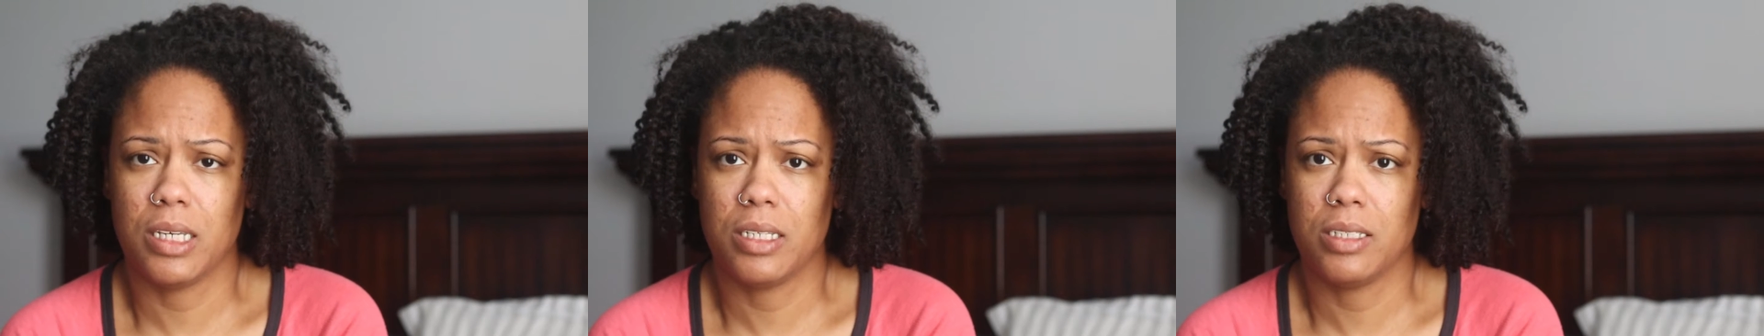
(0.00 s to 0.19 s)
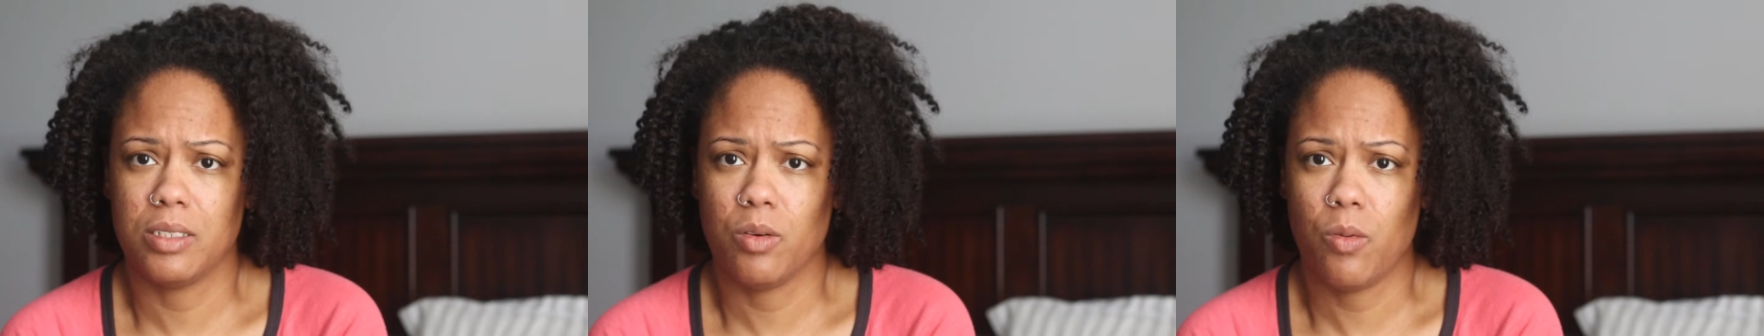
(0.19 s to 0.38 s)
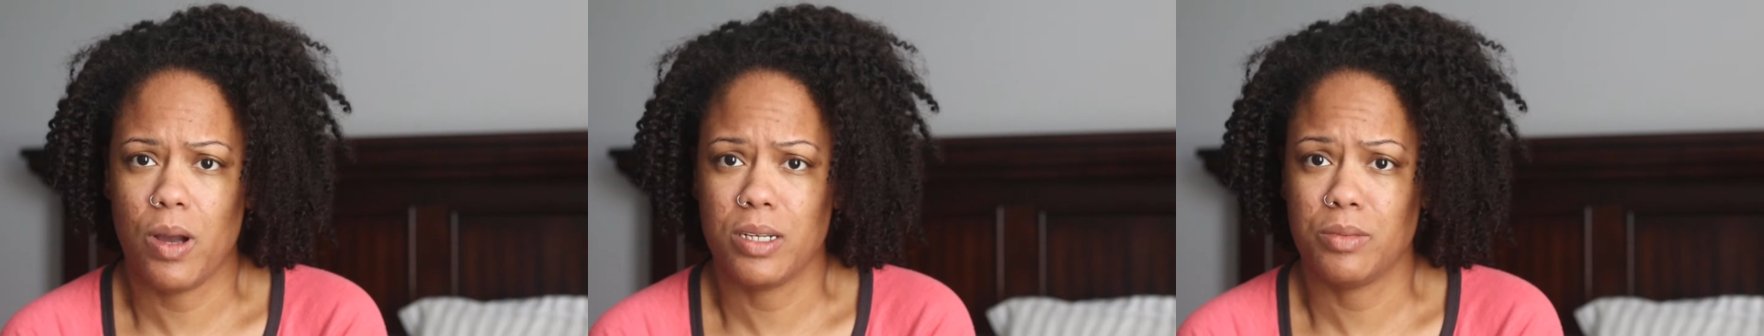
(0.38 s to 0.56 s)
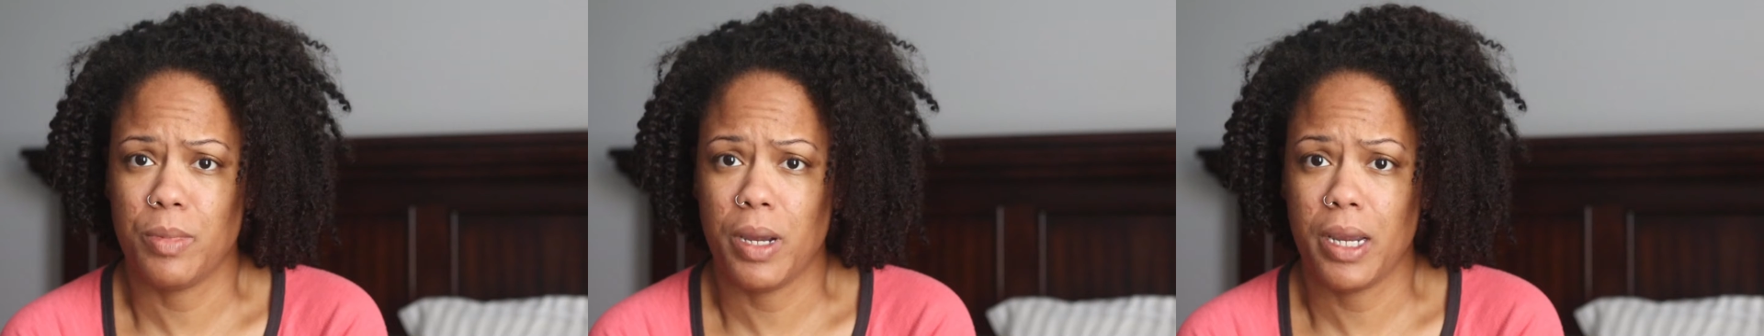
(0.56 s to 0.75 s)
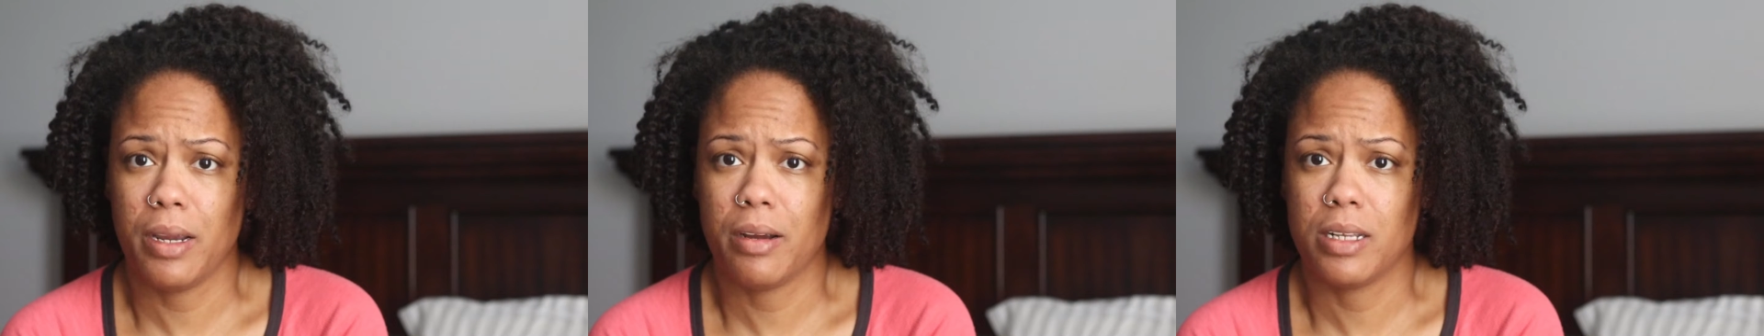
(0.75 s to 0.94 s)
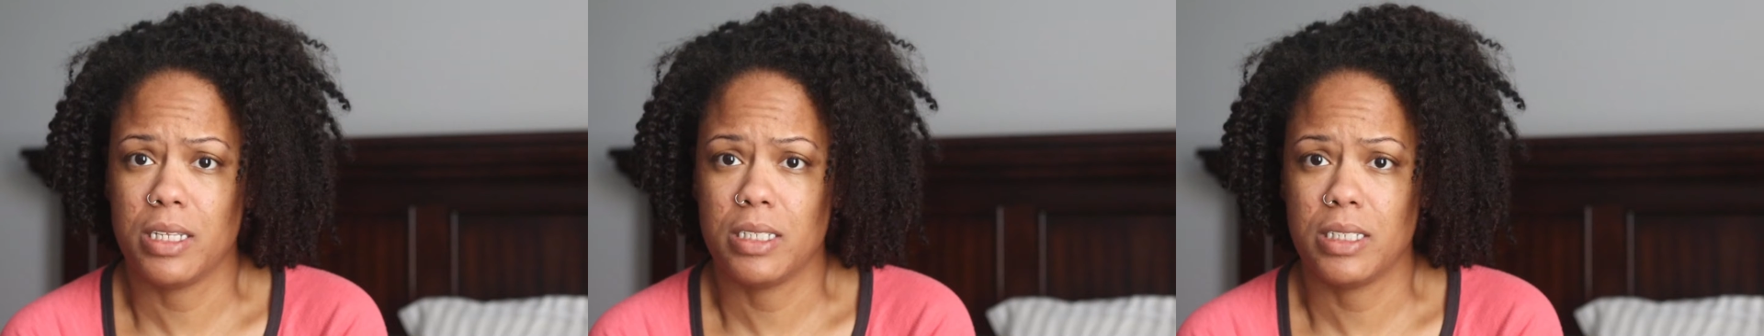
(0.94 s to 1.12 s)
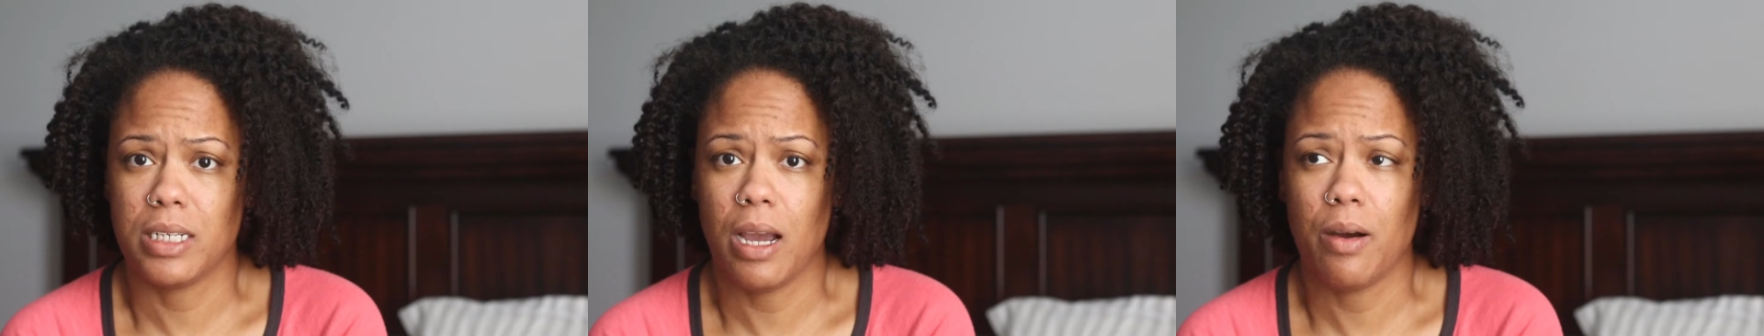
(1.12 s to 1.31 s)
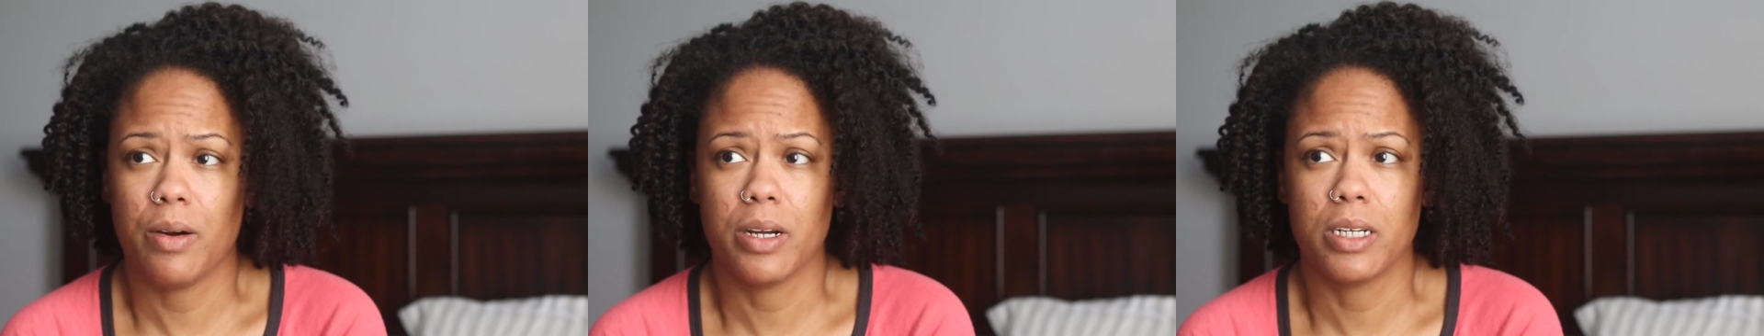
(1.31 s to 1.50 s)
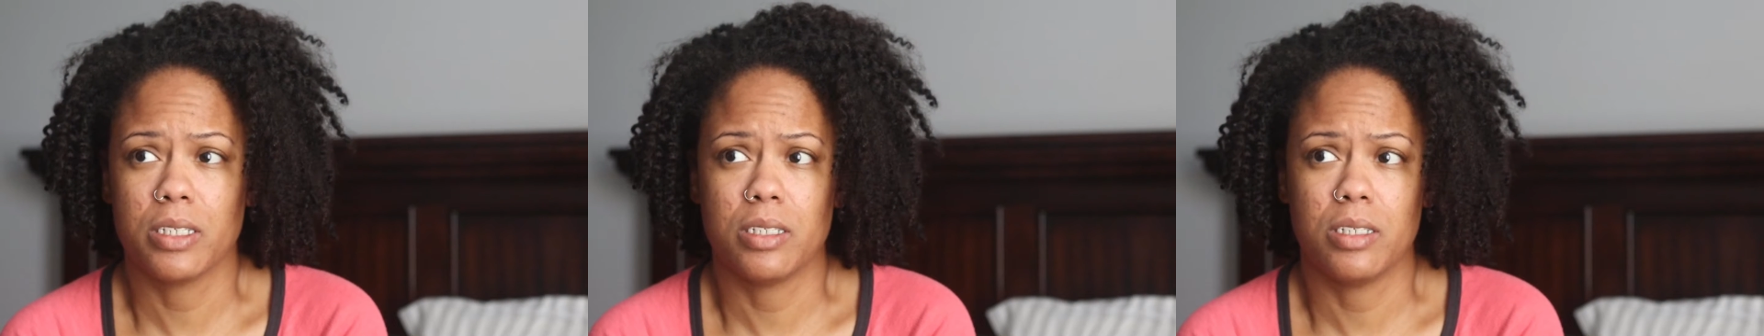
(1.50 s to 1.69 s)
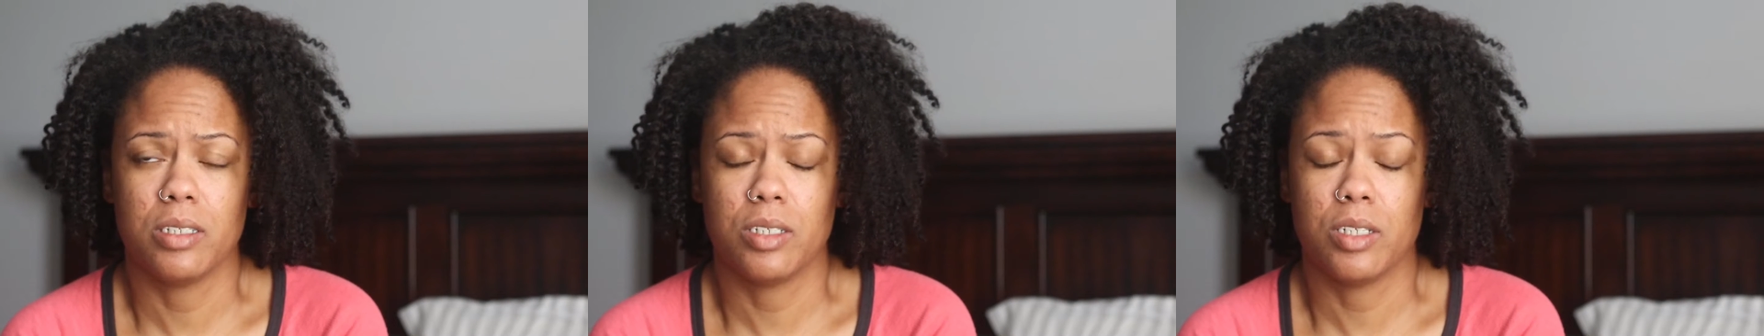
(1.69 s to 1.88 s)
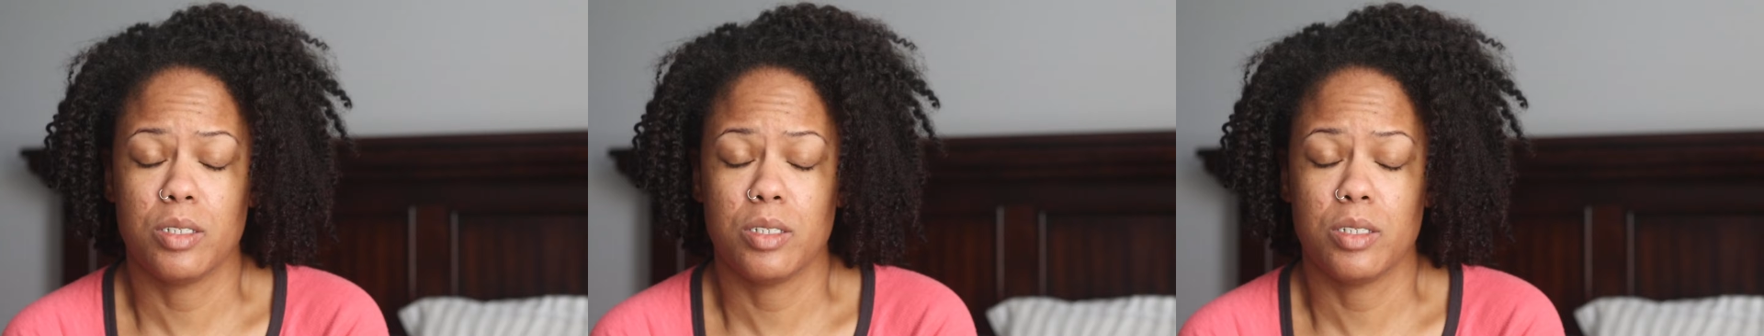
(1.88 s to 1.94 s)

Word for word: tend to wash my hair in the shower because it's